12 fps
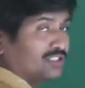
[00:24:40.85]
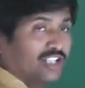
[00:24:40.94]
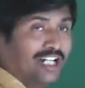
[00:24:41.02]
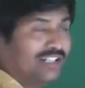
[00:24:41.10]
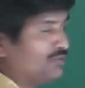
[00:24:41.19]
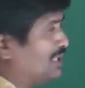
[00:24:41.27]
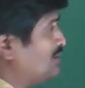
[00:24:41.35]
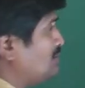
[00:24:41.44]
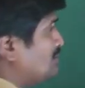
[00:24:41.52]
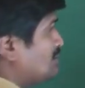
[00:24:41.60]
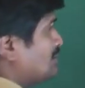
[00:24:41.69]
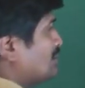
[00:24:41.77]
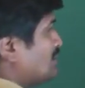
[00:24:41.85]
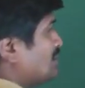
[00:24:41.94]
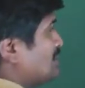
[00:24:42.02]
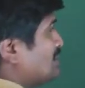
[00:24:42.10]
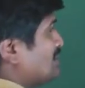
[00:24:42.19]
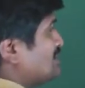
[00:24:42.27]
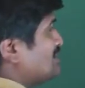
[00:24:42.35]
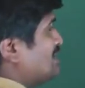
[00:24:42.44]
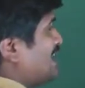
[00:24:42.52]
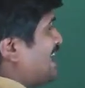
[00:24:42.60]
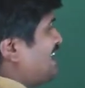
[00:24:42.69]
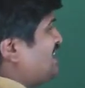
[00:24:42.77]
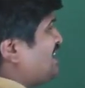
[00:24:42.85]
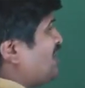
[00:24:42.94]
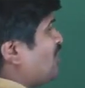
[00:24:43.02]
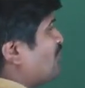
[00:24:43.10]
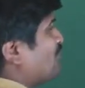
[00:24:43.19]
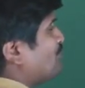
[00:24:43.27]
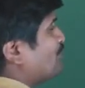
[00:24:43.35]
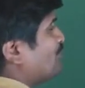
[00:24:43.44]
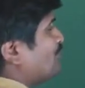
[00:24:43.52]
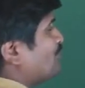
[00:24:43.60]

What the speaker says: Third one, the entry of